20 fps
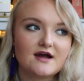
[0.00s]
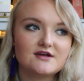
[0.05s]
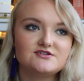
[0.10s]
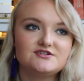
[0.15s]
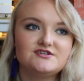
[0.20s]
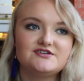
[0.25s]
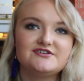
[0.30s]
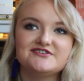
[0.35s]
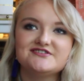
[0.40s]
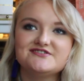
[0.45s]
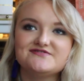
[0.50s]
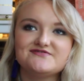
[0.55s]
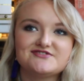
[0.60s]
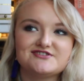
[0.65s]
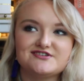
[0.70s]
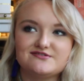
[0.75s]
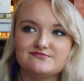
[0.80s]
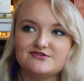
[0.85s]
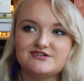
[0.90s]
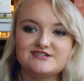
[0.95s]
I just, for
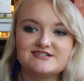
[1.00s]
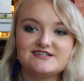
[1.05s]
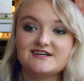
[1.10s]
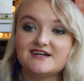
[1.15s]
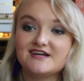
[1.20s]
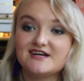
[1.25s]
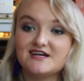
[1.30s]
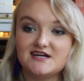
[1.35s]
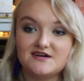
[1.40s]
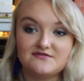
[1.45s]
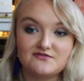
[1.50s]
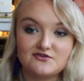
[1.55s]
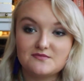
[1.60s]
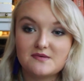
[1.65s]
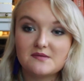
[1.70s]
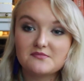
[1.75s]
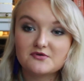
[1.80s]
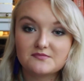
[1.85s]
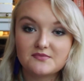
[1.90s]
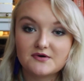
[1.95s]
some reason, can never
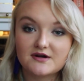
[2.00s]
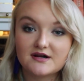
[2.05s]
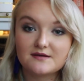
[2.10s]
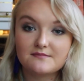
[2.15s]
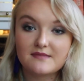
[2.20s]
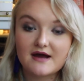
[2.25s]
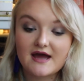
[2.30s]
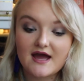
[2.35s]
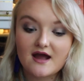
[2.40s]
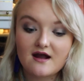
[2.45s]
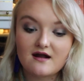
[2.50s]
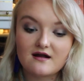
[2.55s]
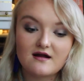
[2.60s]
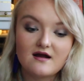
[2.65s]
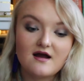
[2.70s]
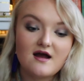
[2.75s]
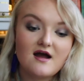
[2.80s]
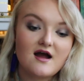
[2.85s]
remember to put it in my hair.